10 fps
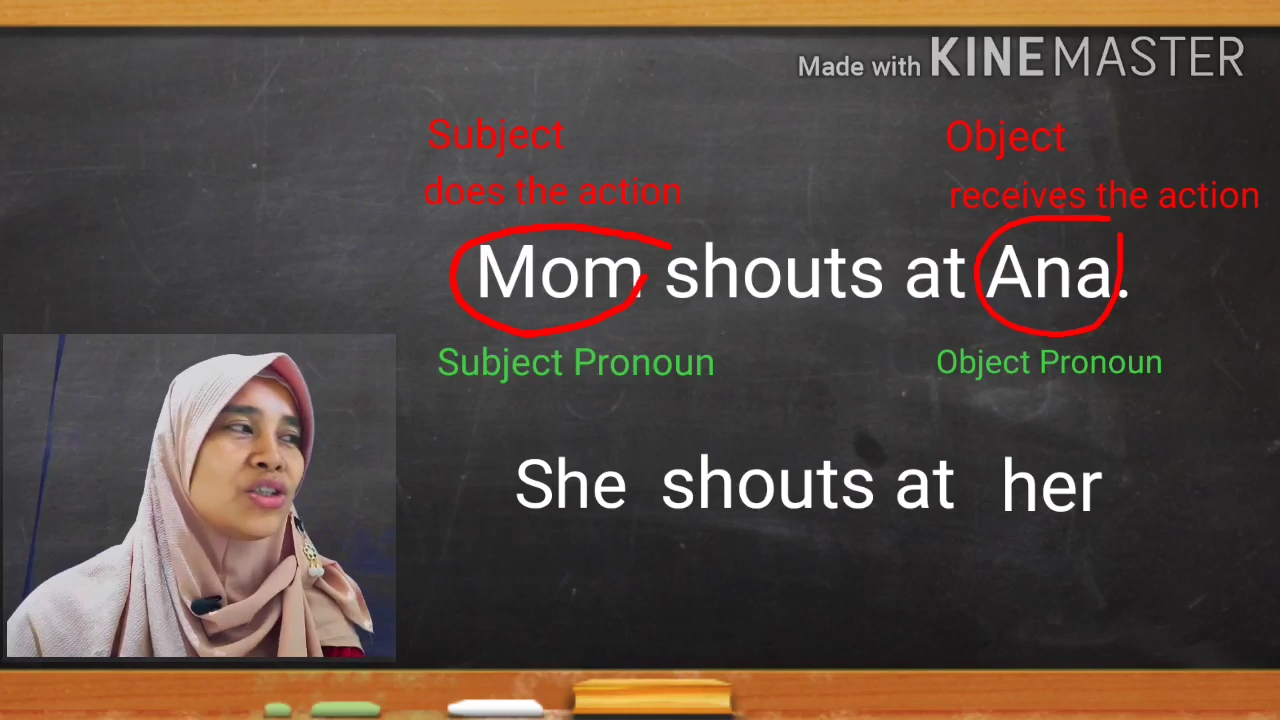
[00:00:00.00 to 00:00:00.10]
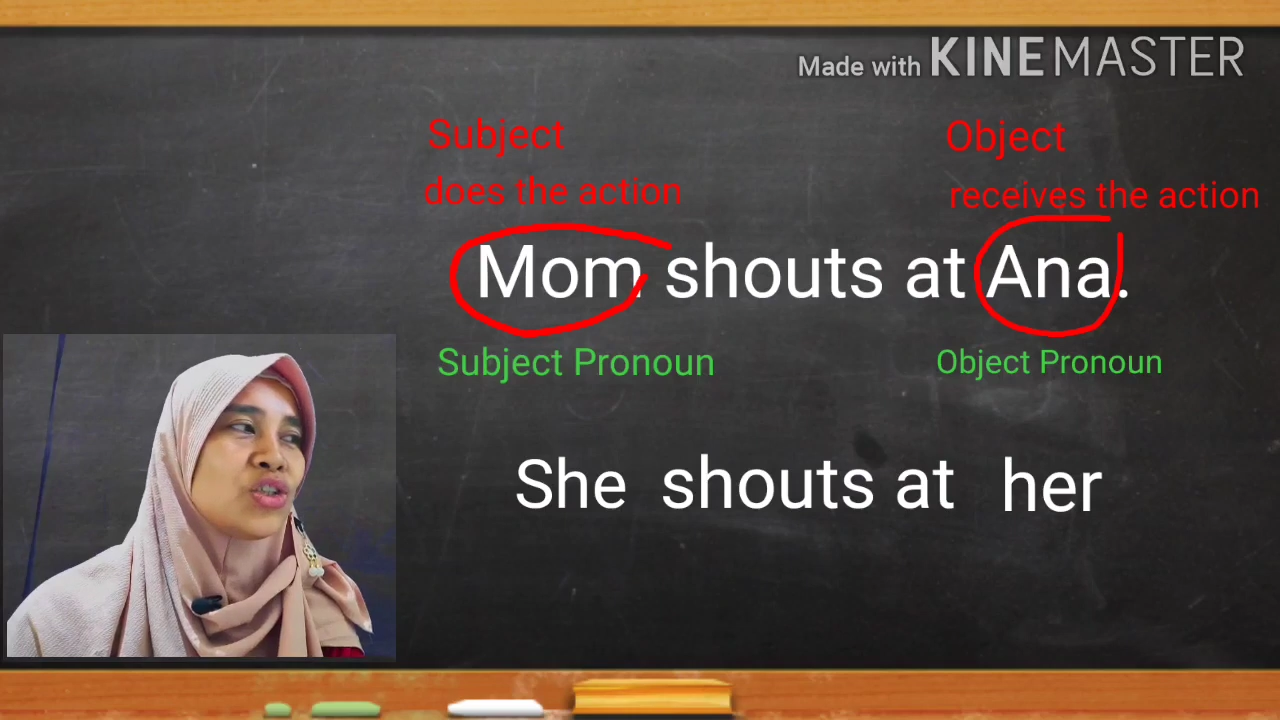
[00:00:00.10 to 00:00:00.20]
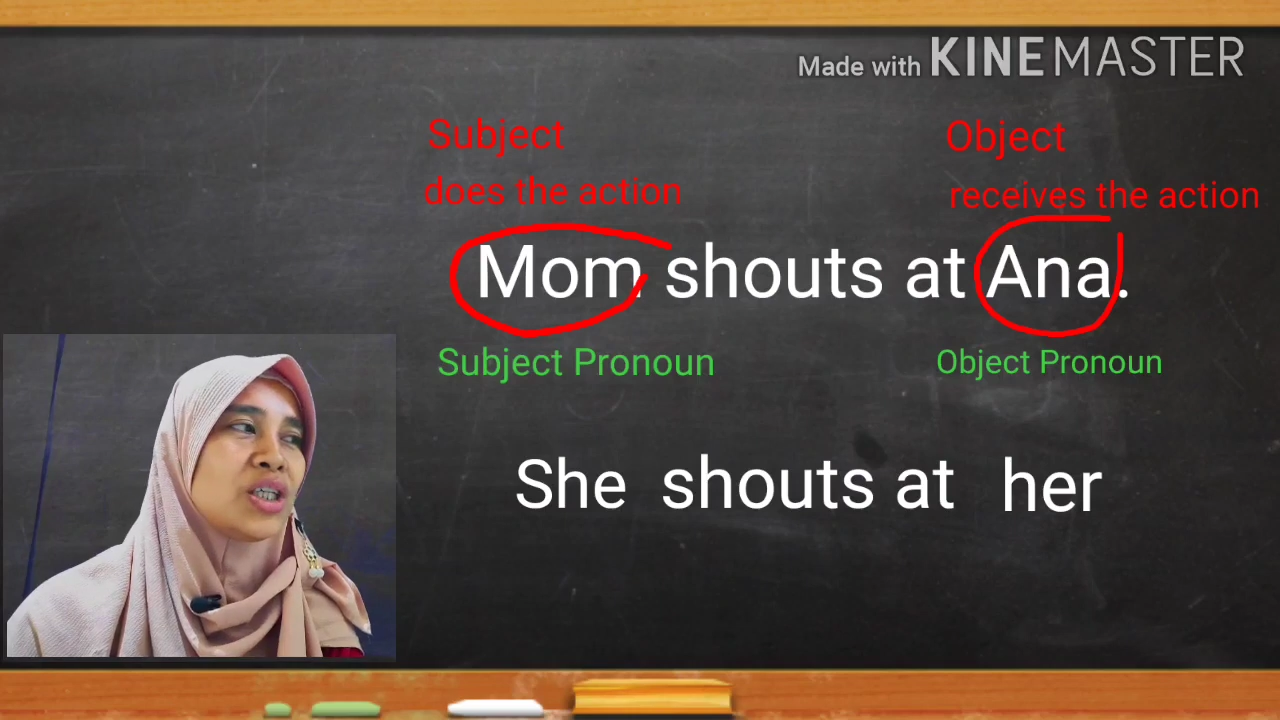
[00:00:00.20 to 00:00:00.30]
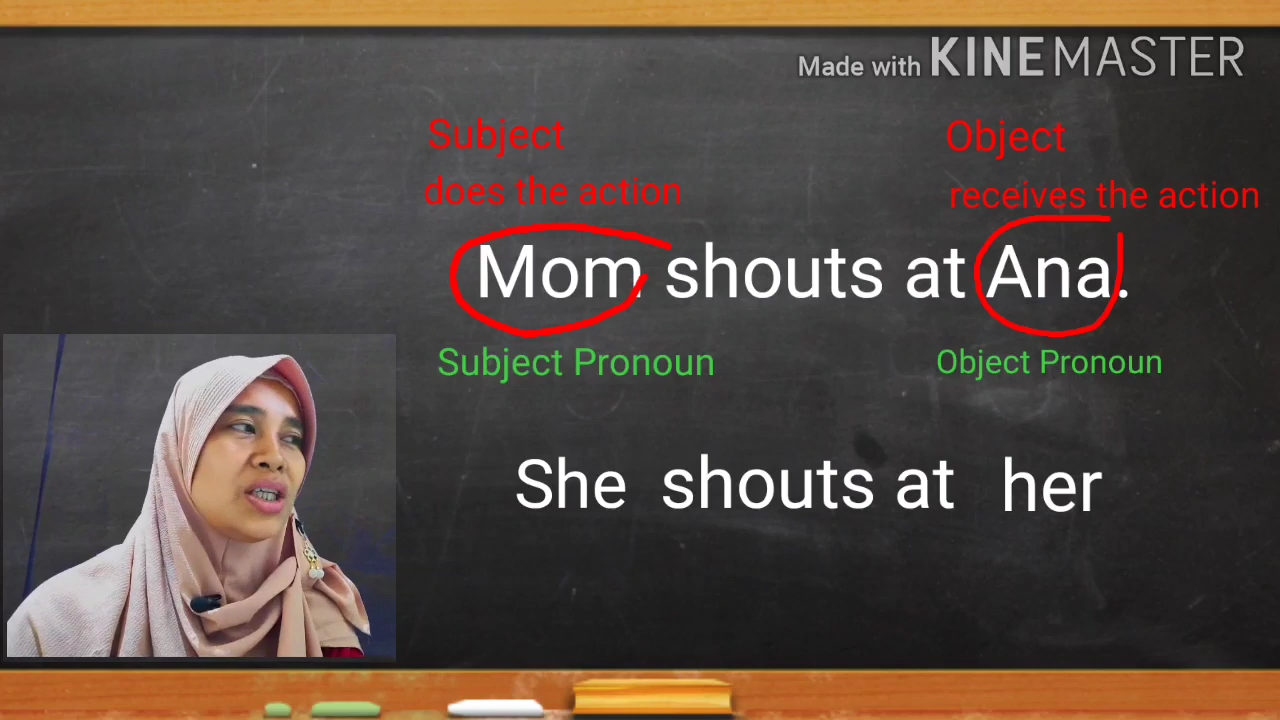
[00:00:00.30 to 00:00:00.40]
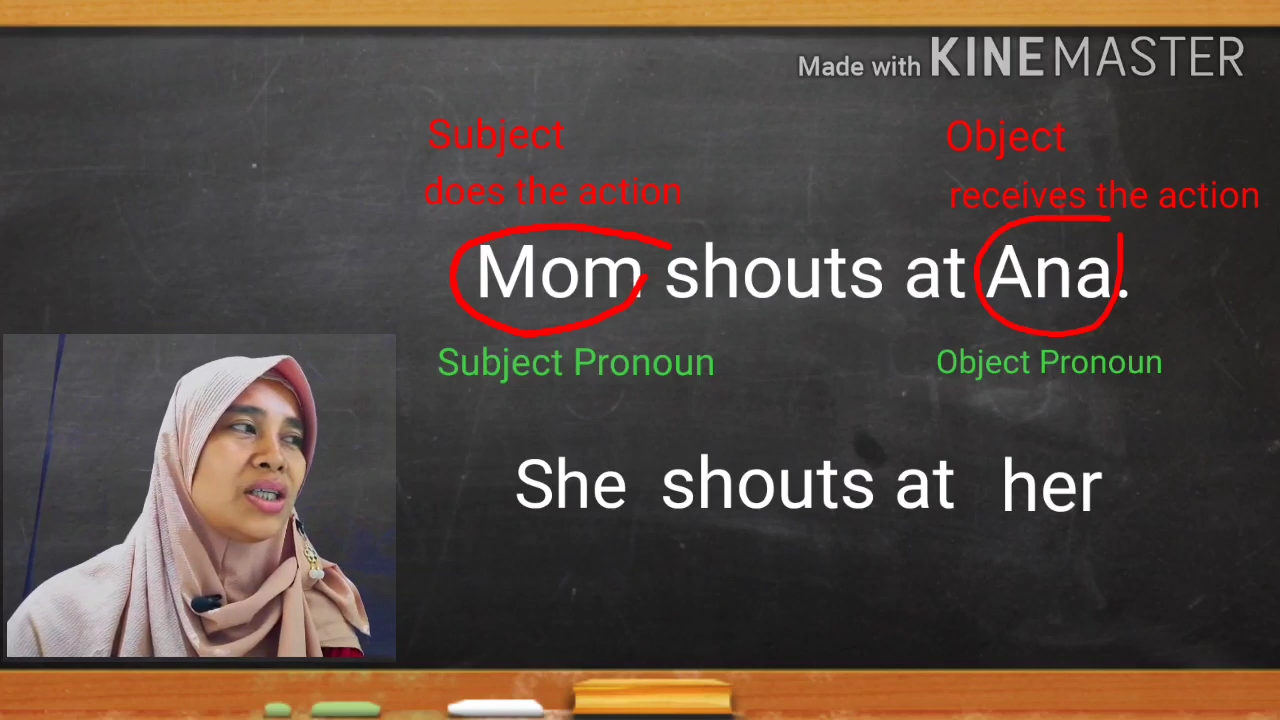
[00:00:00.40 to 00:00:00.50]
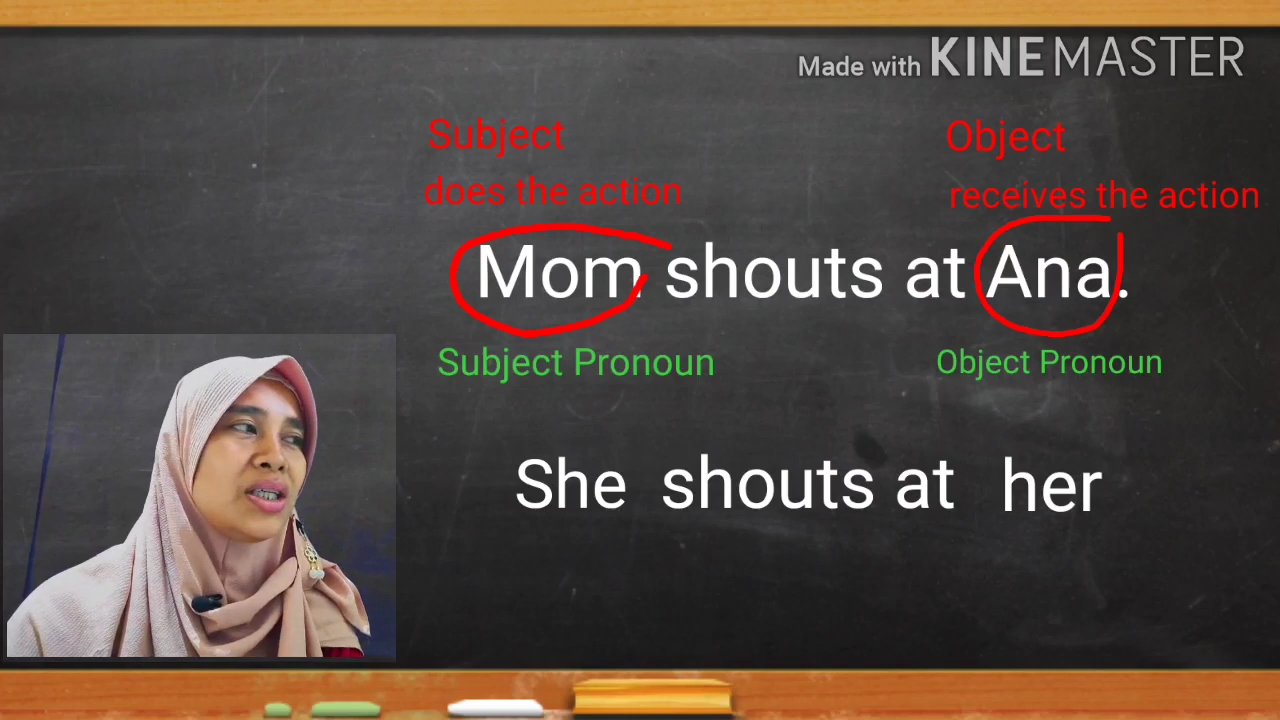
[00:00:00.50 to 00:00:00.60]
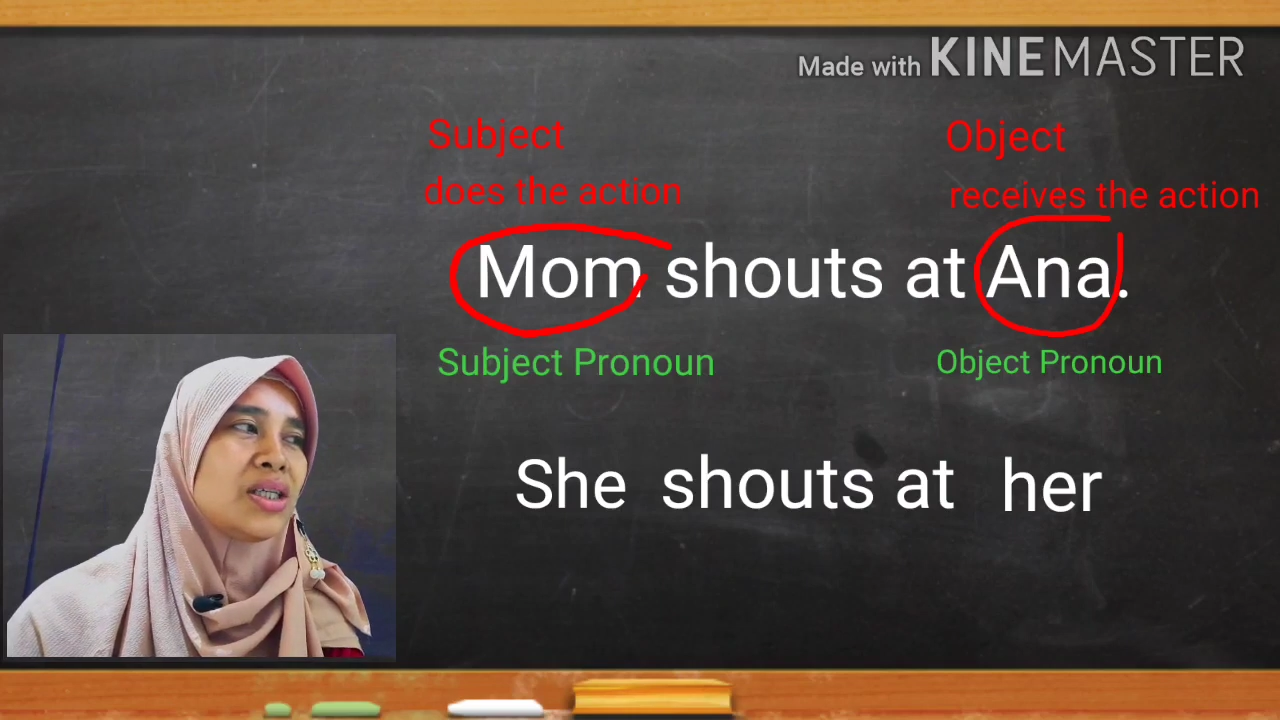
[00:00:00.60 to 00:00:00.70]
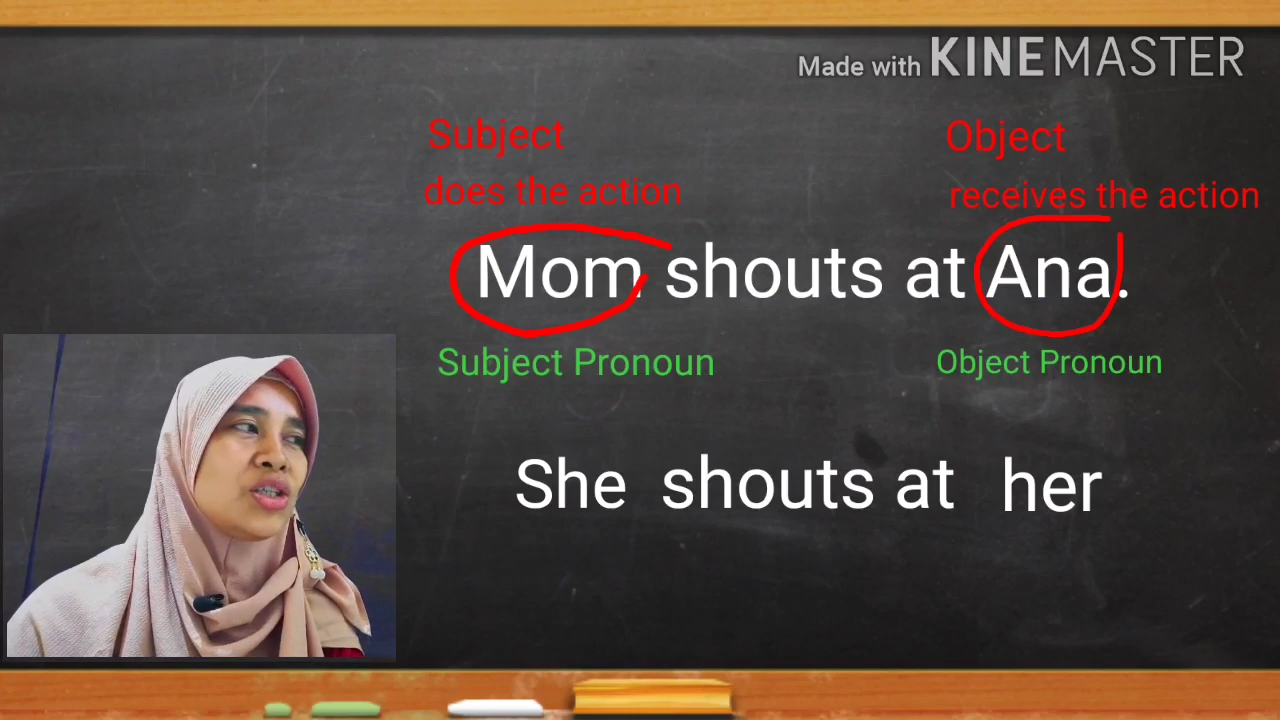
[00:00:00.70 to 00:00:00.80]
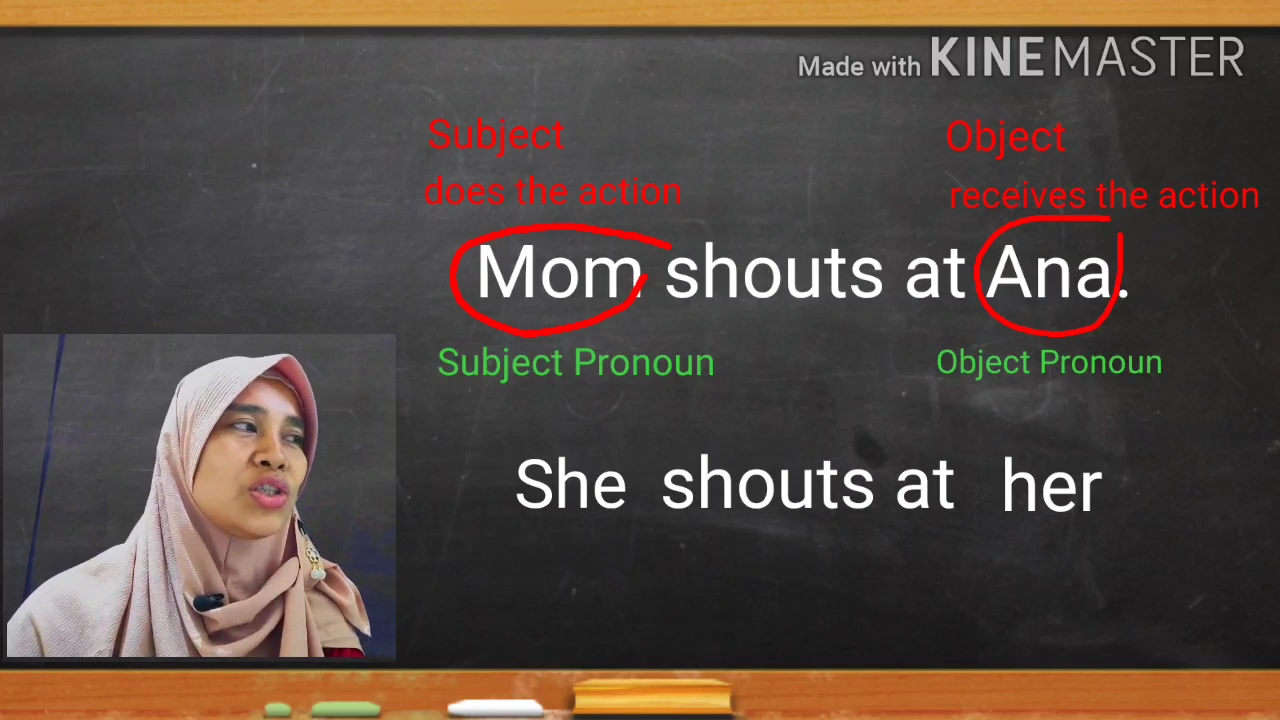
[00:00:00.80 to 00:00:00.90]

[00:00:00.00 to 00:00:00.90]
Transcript: she